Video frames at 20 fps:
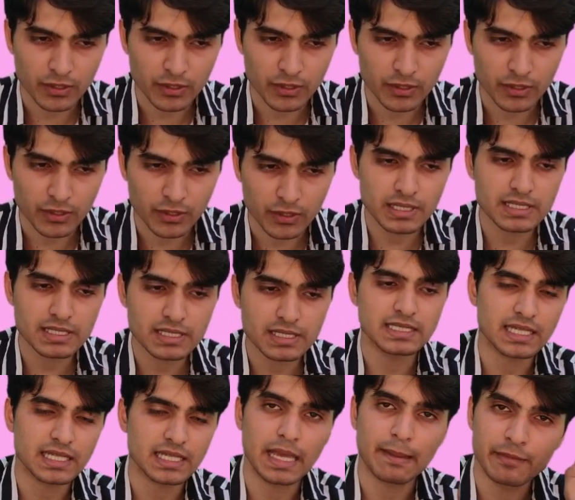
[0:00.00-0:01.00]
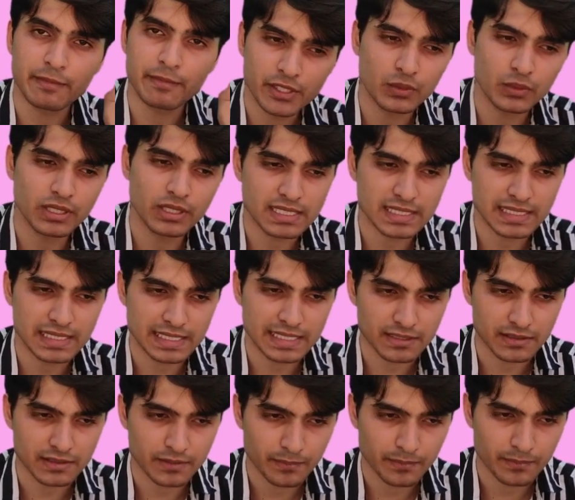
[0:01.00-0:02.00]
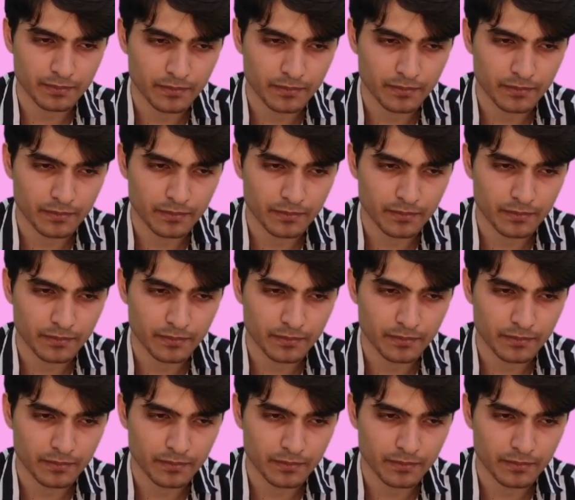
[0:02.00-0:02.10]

Parvus means its amplitude is lesser,